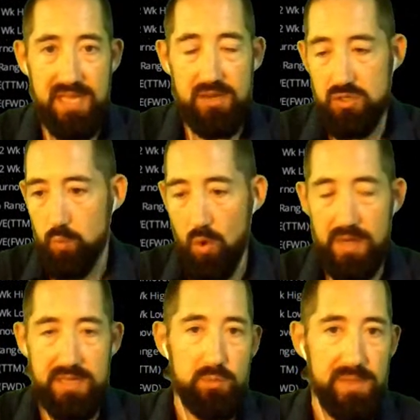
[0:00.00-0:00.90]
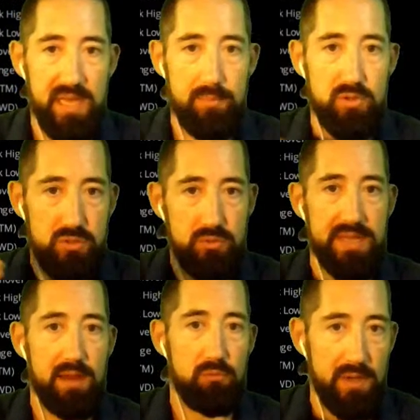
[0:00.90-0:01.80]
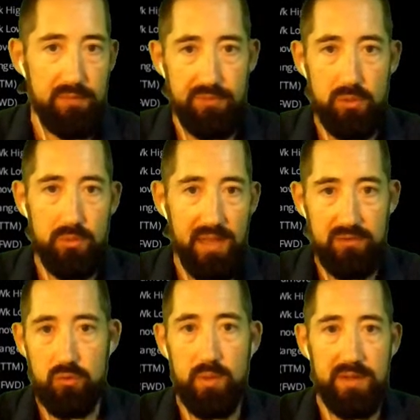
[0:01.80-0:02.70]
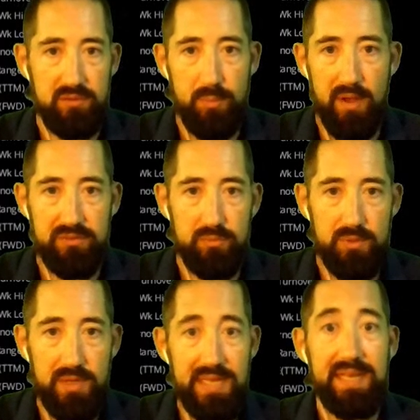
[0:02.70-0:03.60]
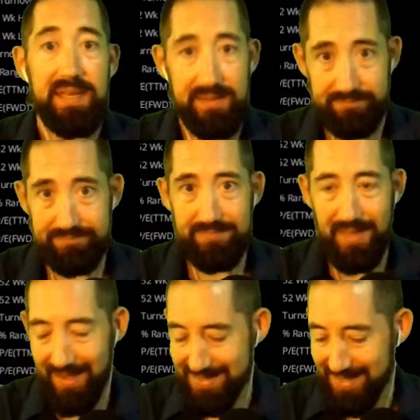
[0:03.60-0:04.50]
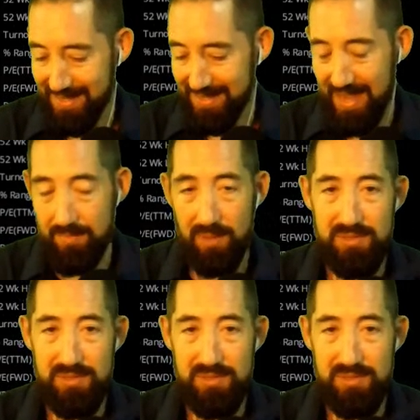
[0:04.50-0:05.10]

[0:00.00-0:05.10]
They just wanted to be able to get rid of you as quick as possible as they came up.